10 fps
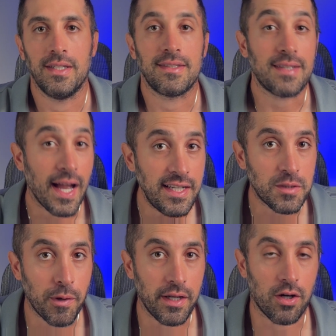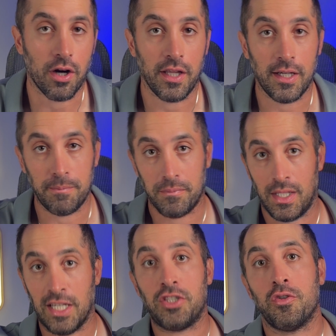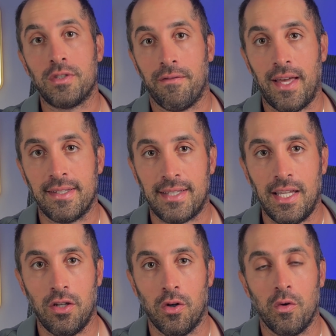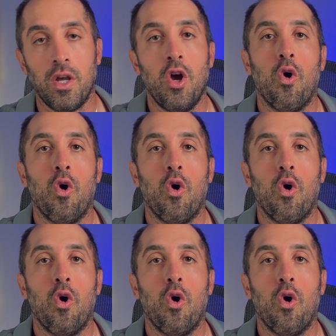Sinus bradycardia, issues of the SA node,